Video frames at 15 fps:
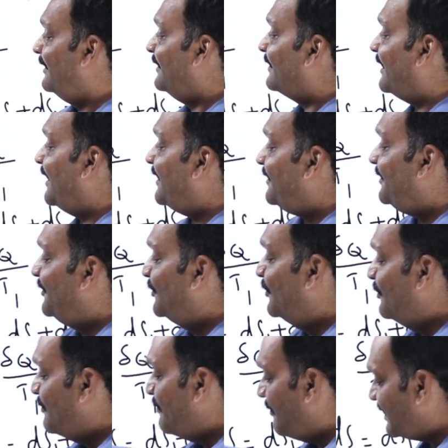right, you
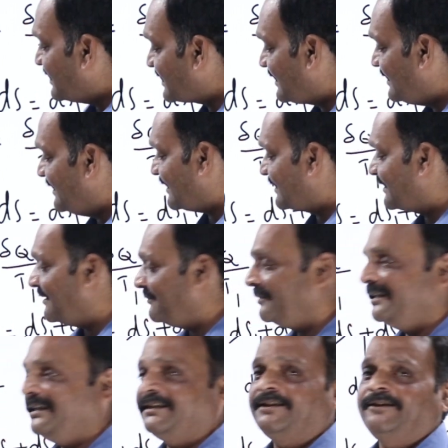must reject some
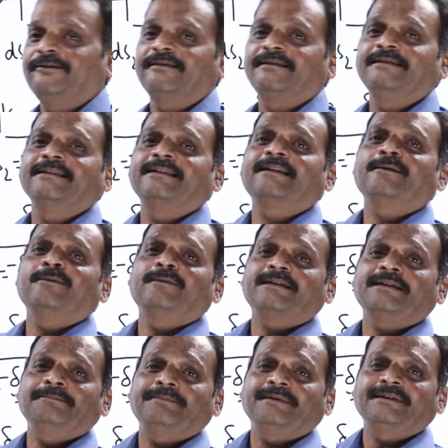heat into the sink at lower
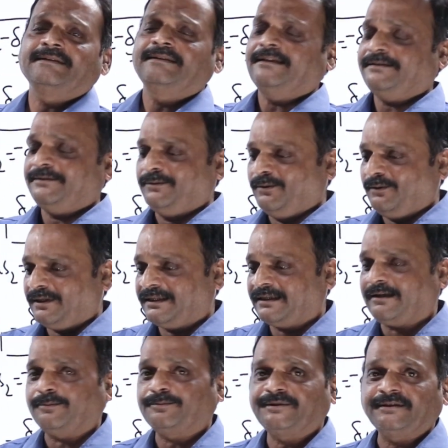temperature. There is no other
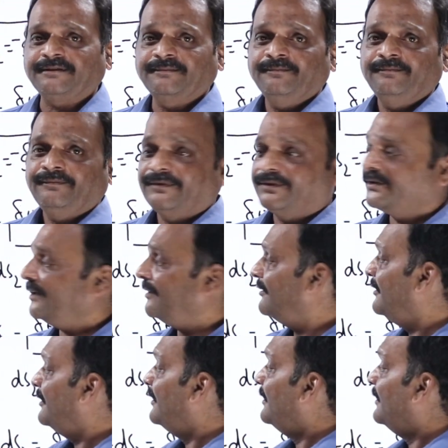option.
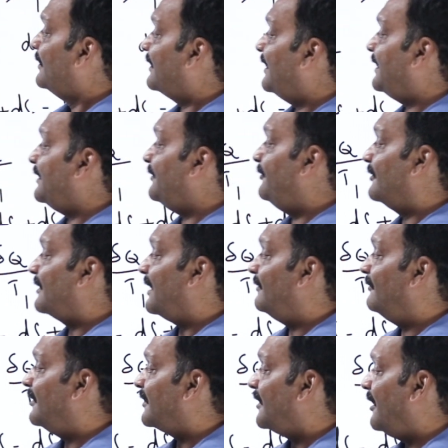So, right, if you
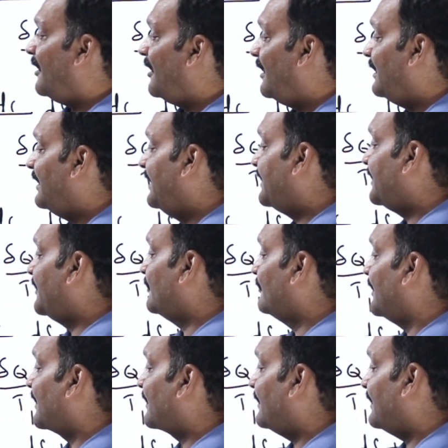convert all heat into
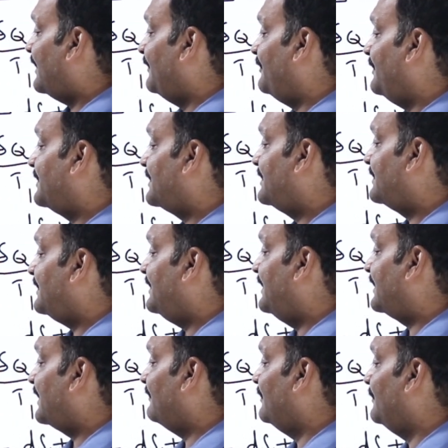work, right, efficiency
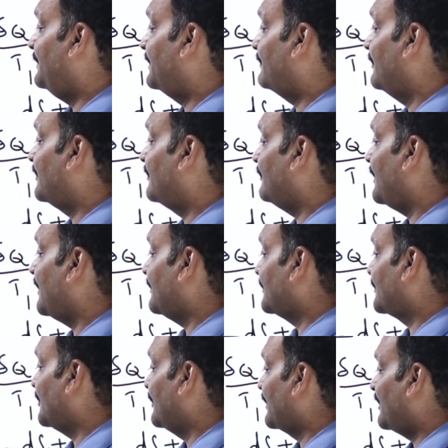eta will be equal to 1.
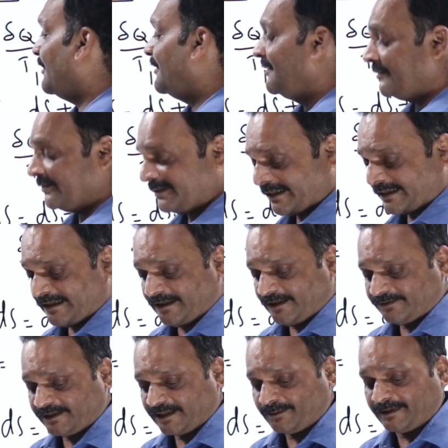So, according to second law
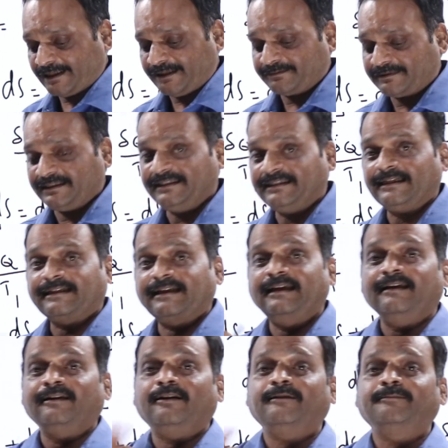of thermodynamics, eta
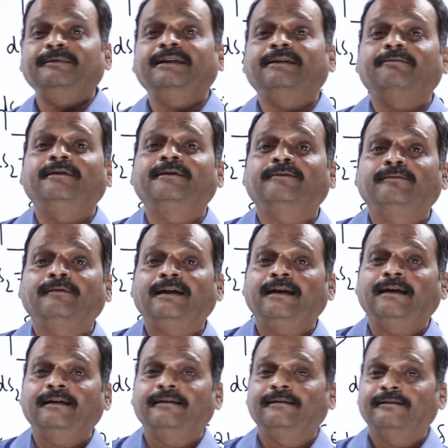cannot be equal to
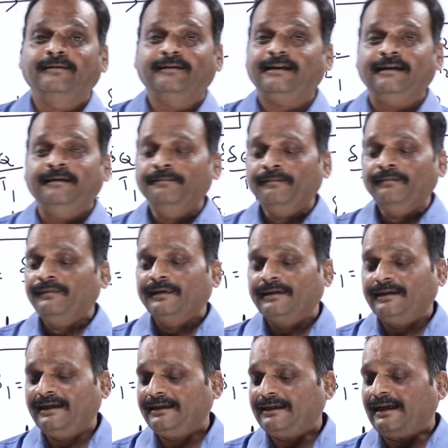1. Okay,
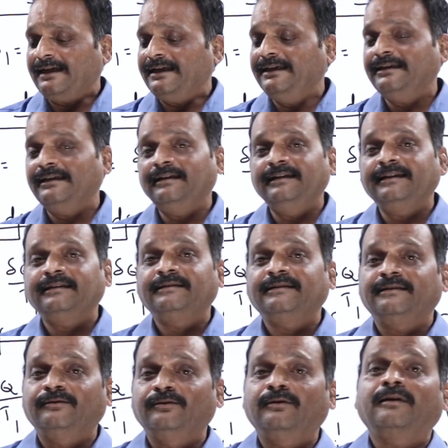right, ideal heat
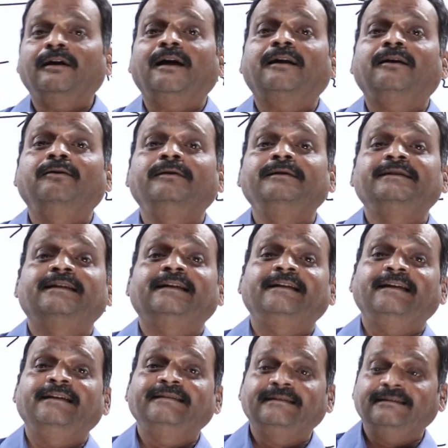engine, though Carnot engine
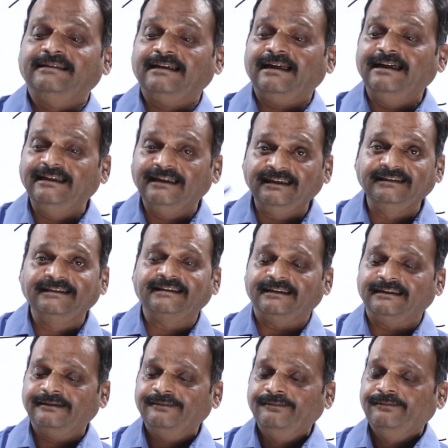is an ideal
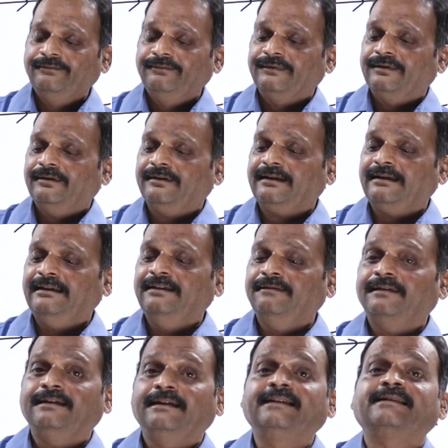engine. Okay,
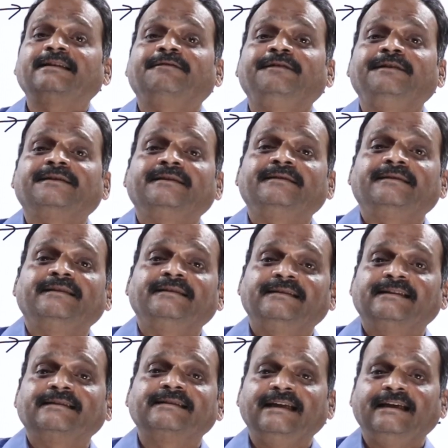even its efficiency is
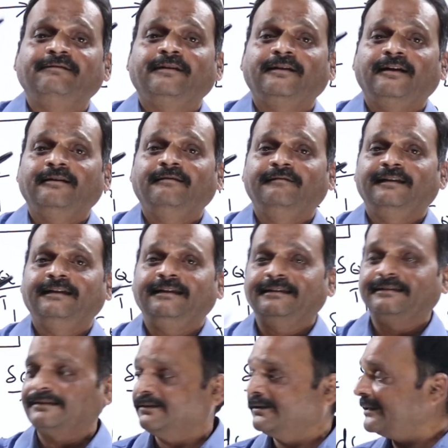less than 1
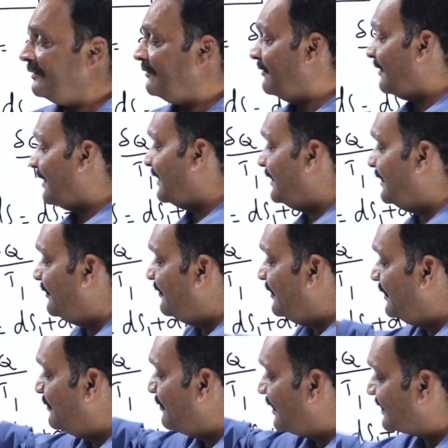always. Okay, why
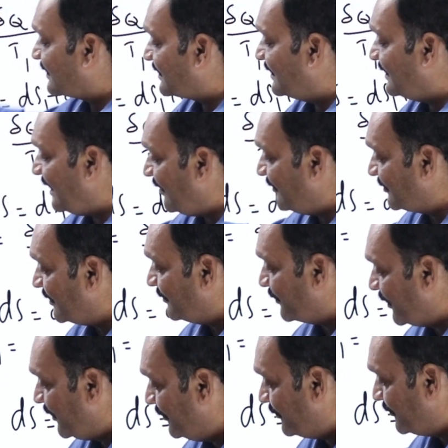we must have some
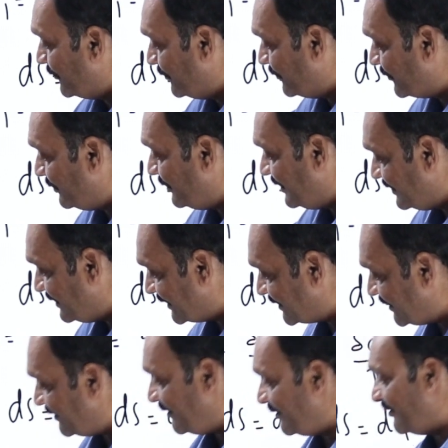Q2 to be
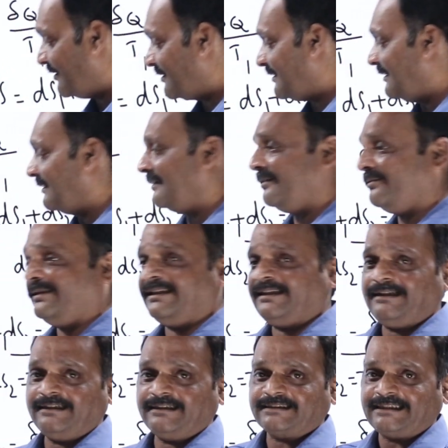rejected into the sink? Now I
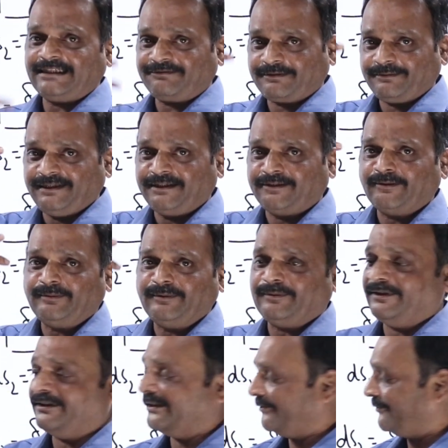can understand from entropy
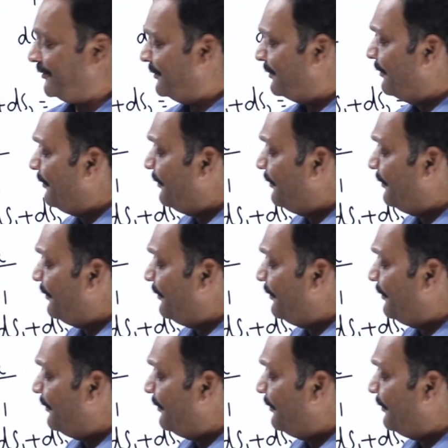point of view.